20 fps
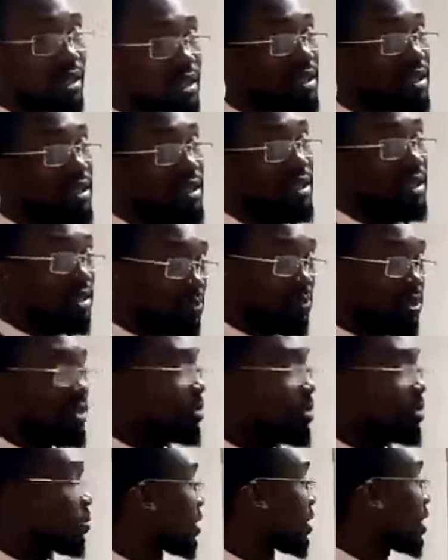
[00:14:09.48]
And then there is a
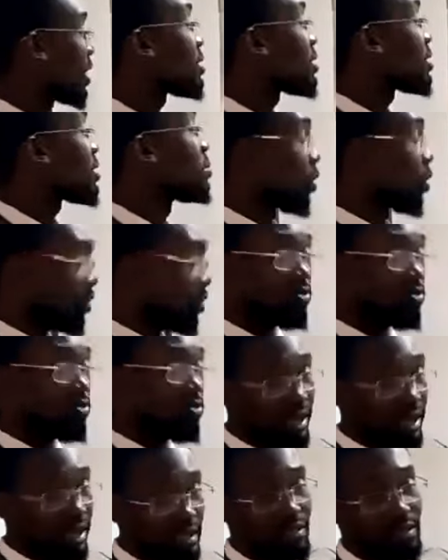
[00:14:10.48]
principle that it must
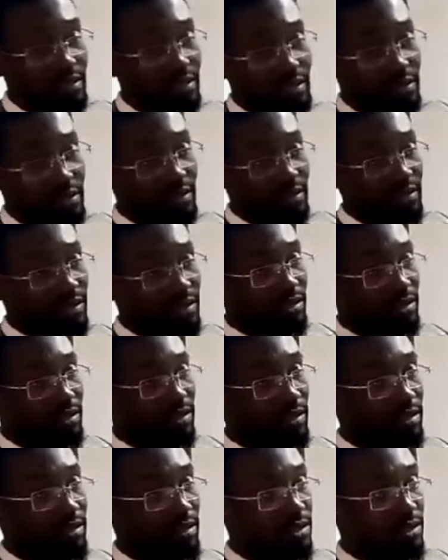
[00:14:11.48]
rise.
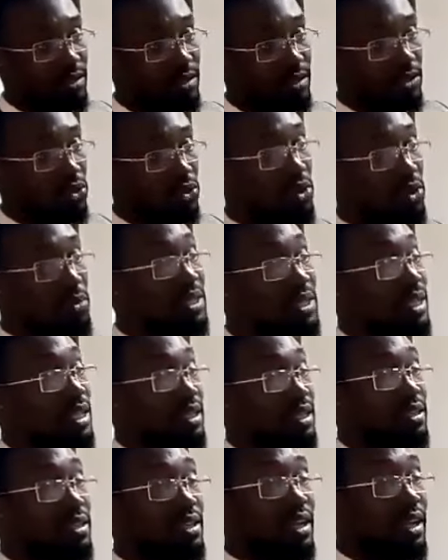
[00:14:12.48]
So it means
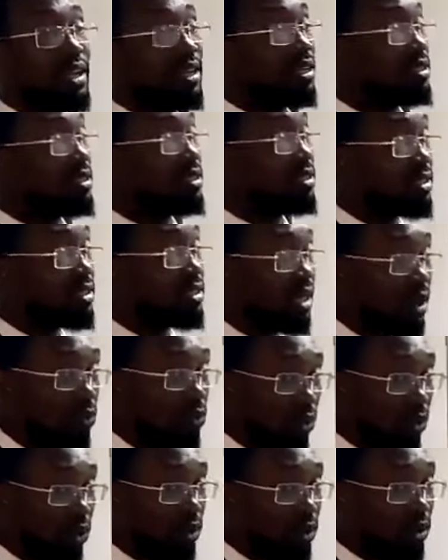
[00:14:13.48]
that technical analysis
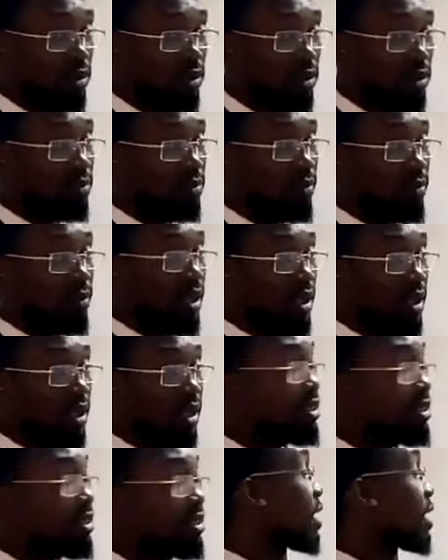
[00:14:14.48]
can work. And
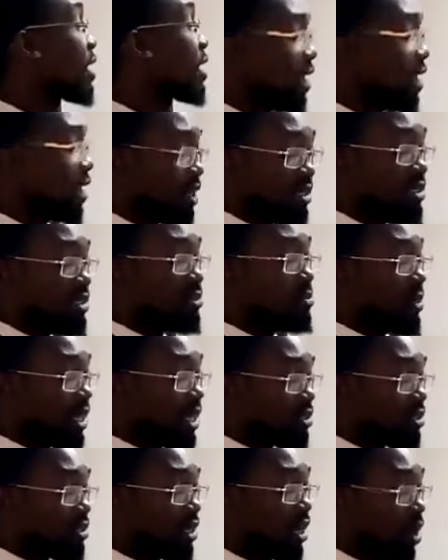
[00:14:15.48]
the technical analysis
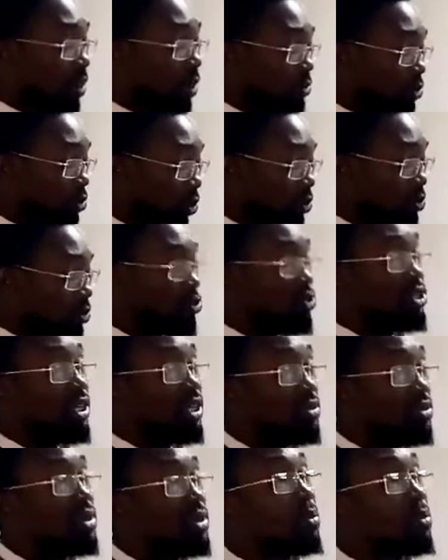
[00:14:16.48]
makes helps us to
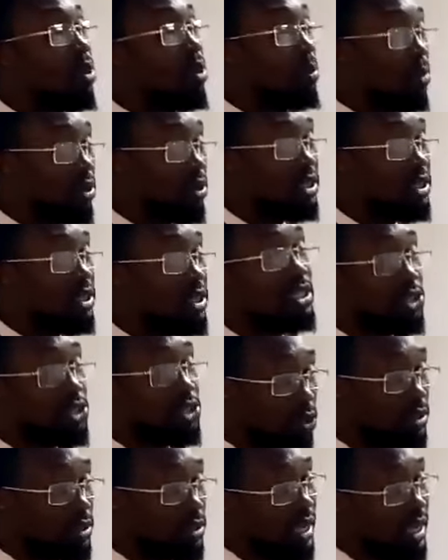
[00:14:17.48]
generate more money in a
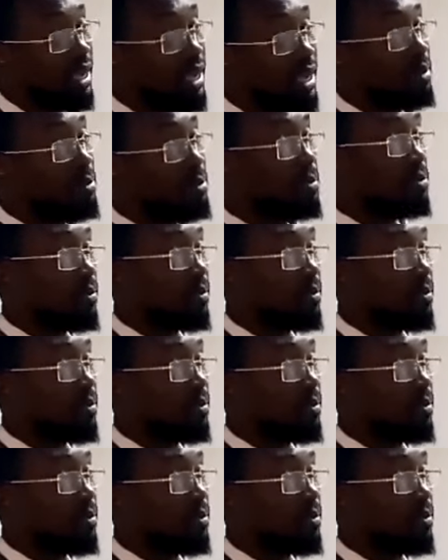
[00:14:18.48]
short time.